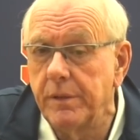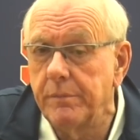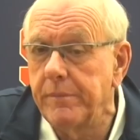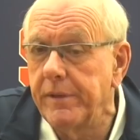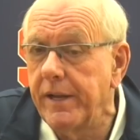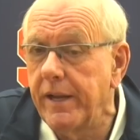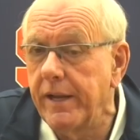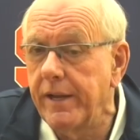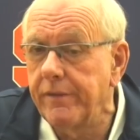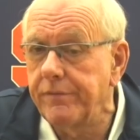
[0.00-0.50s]
I
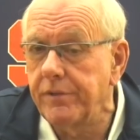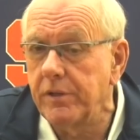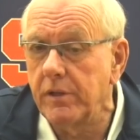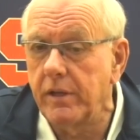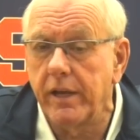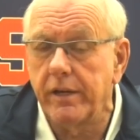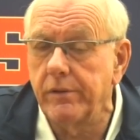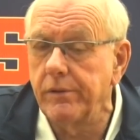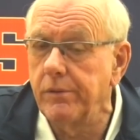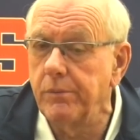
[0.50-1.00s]
mean, I
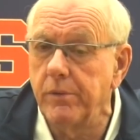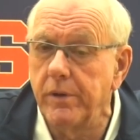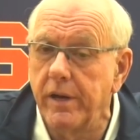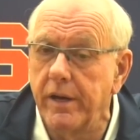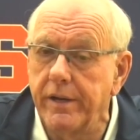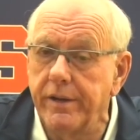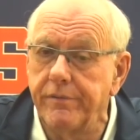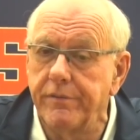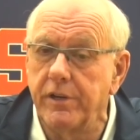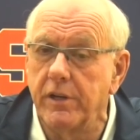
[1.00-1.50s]
don't know where
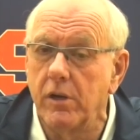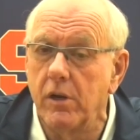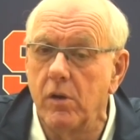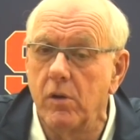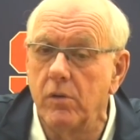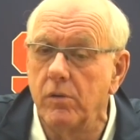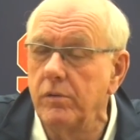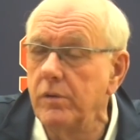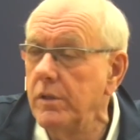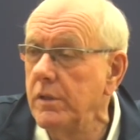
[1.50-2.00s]
I'd even
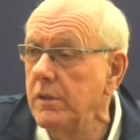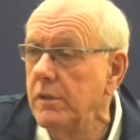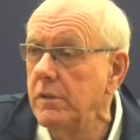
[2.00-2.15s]
go.